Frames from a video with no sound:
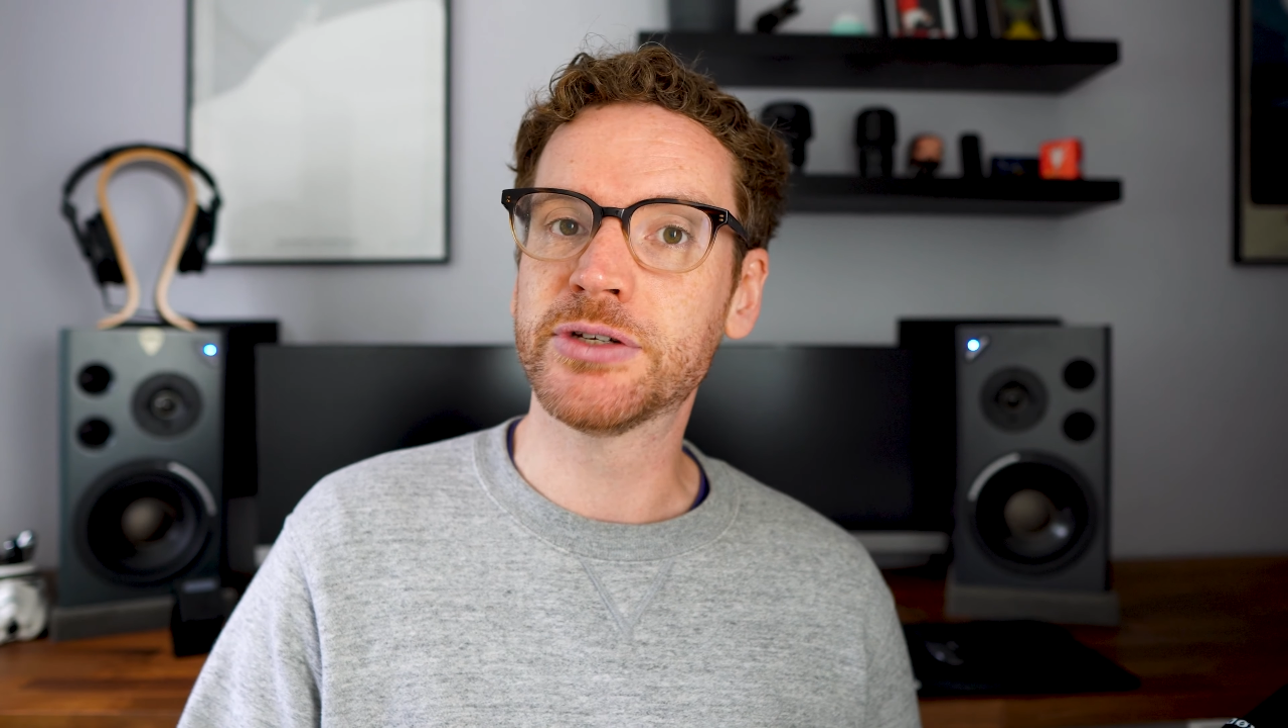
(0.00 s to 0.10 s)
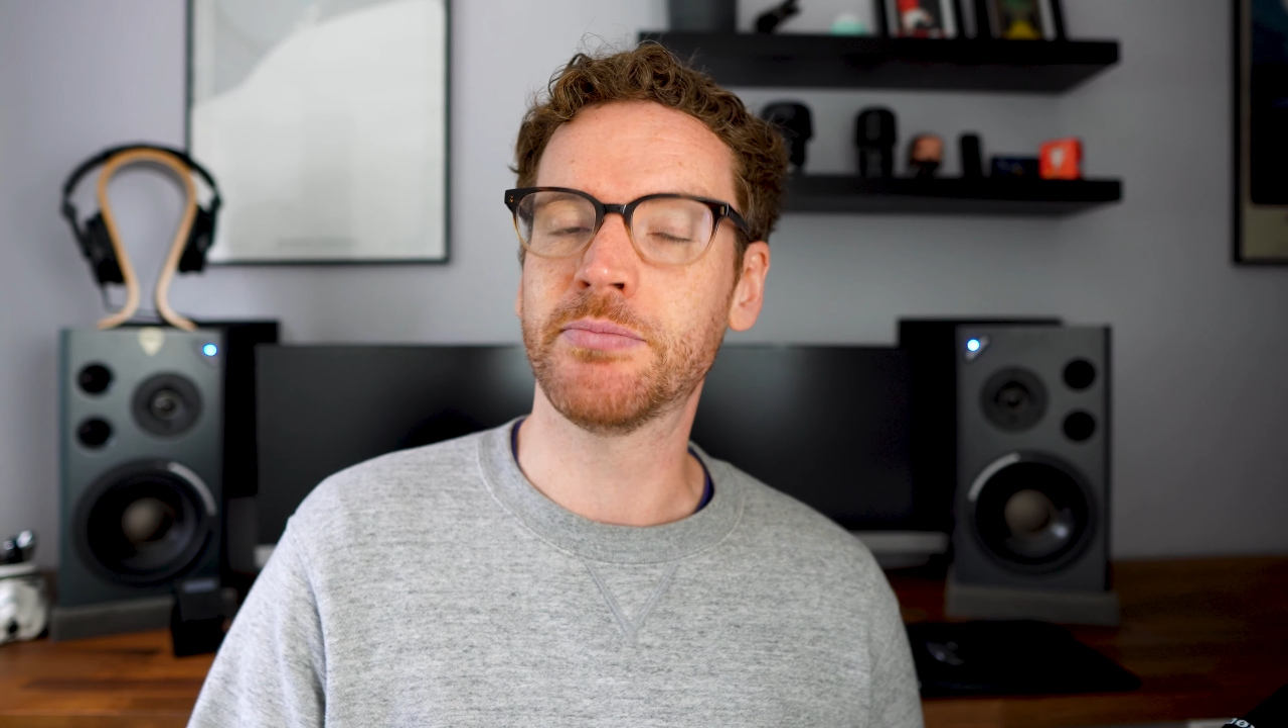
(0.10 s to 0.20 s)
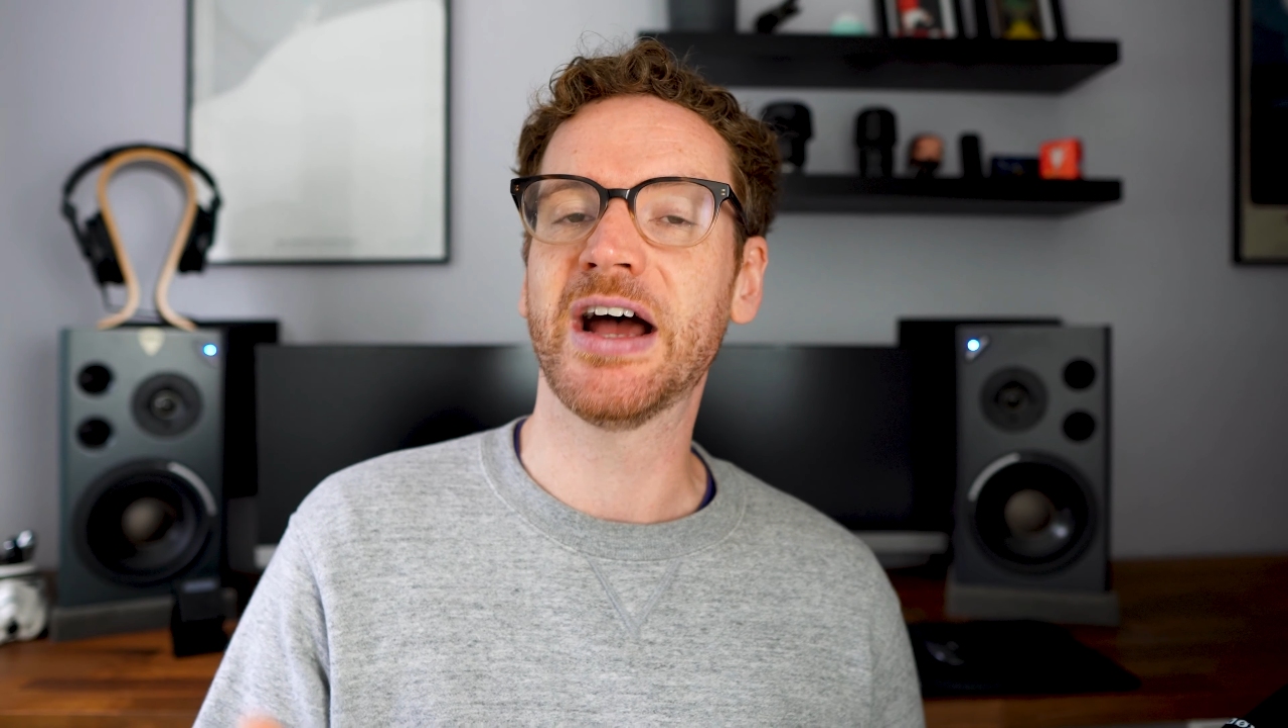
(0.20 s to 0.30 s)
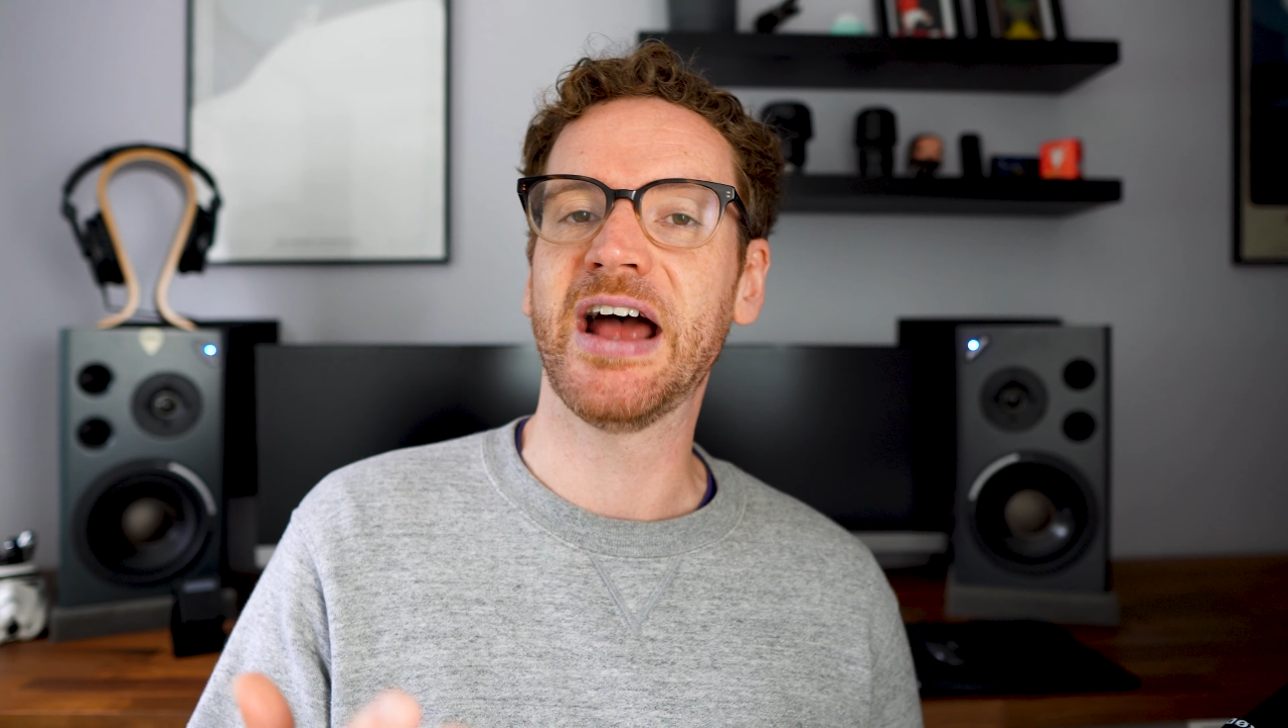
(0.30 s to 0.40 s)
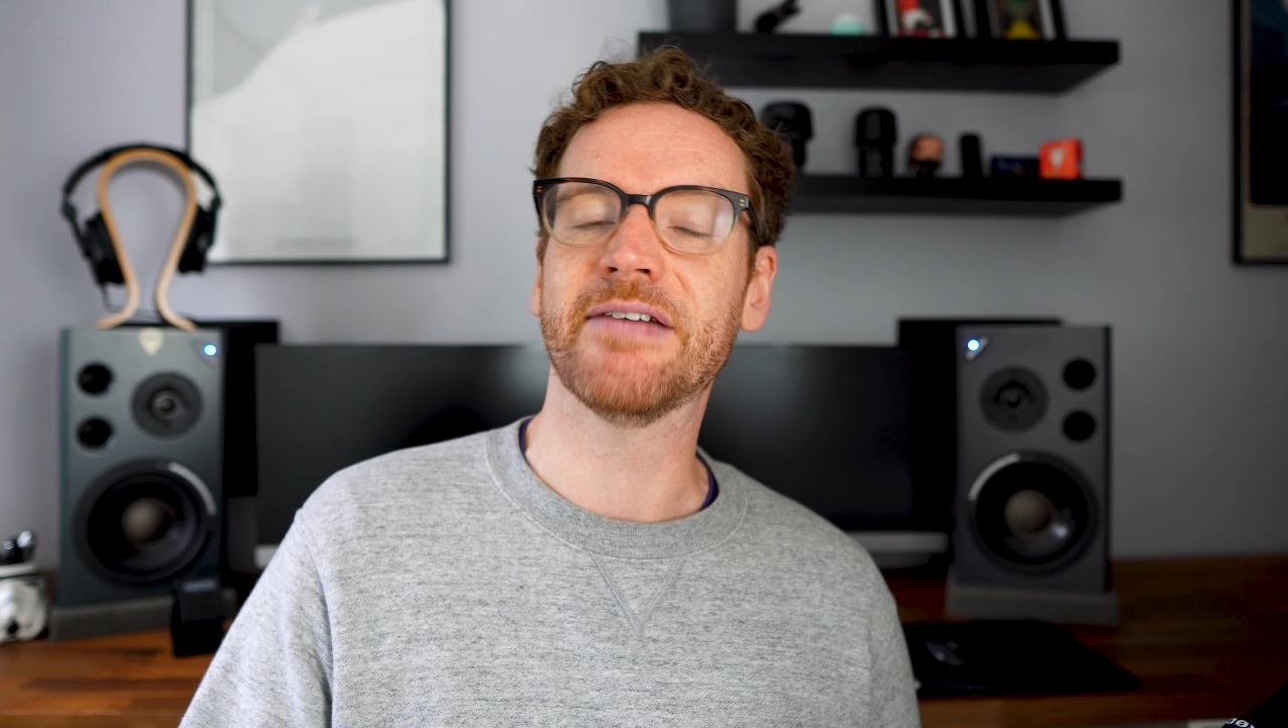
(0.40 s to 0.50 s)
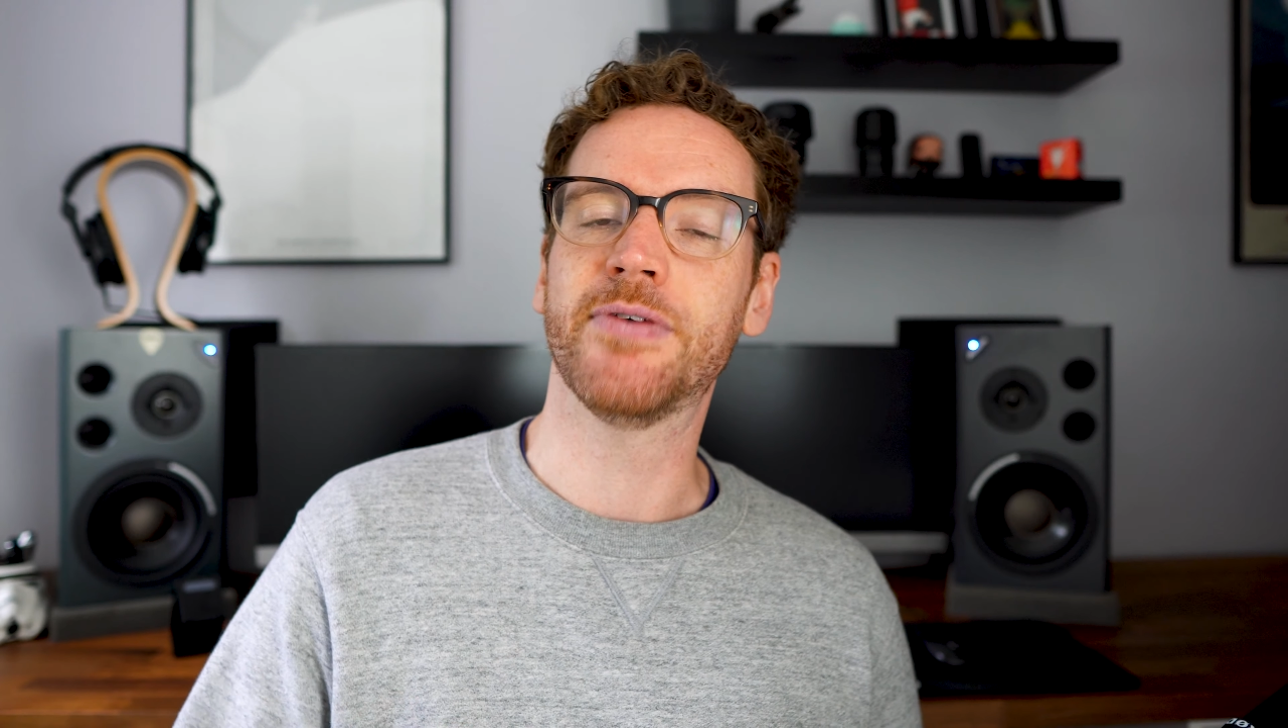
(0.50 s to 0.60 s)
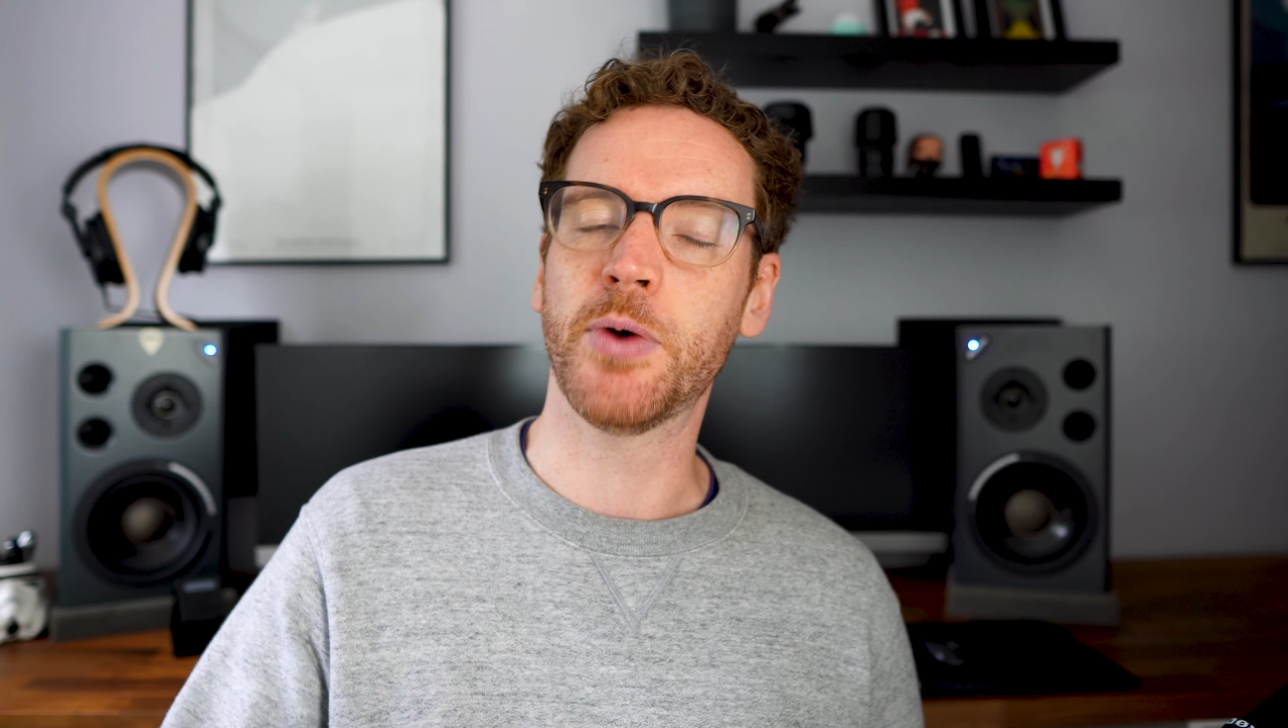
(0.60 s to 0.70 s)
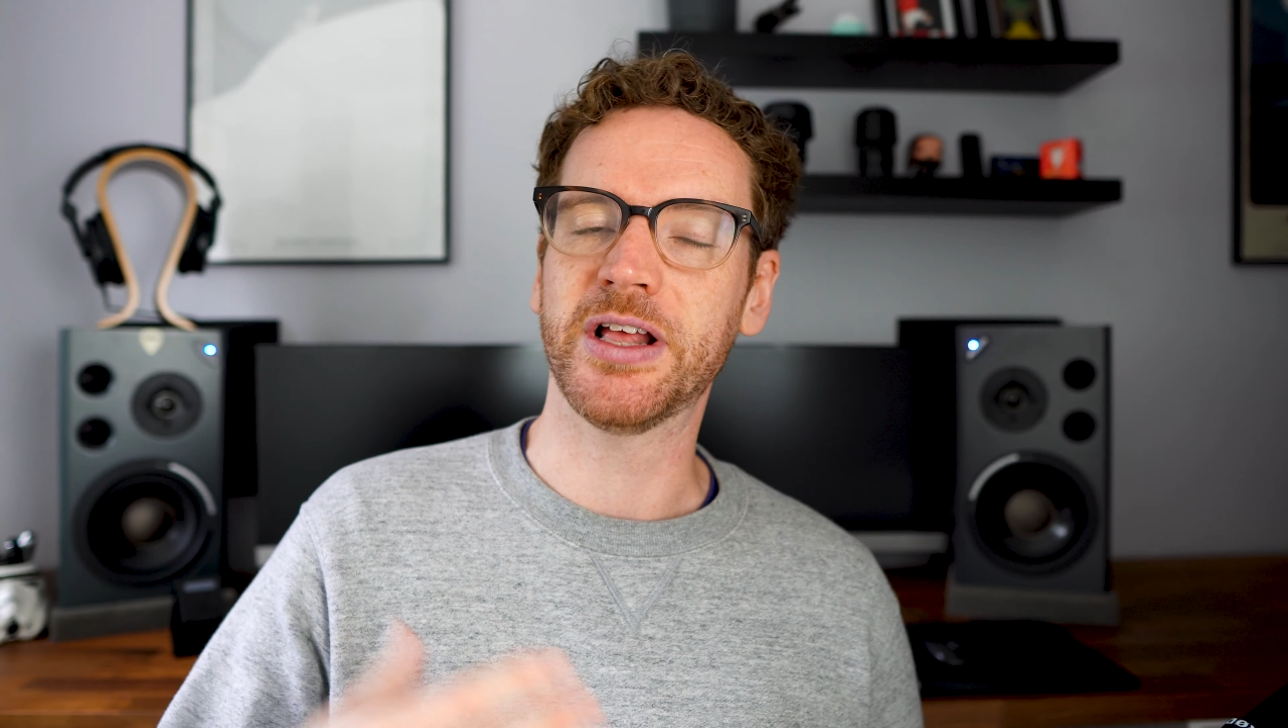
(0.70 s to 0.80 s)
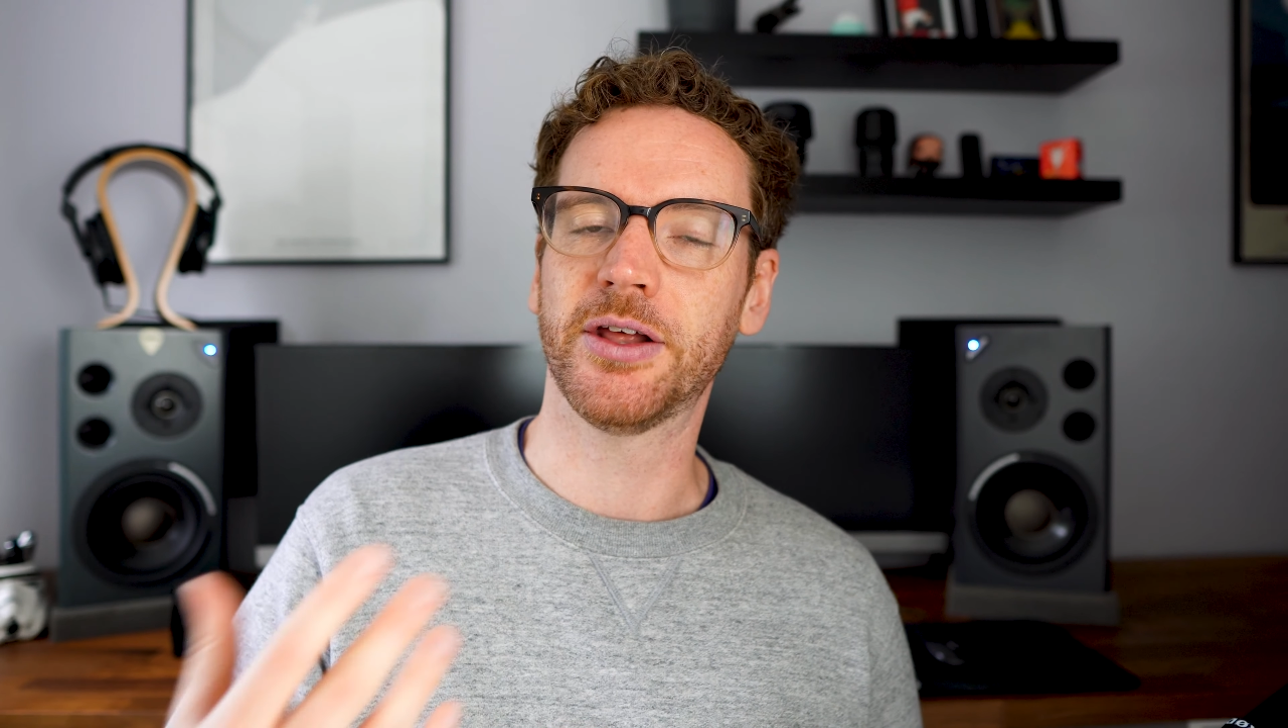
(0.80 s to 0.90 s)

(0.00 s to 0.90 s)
might have a wheel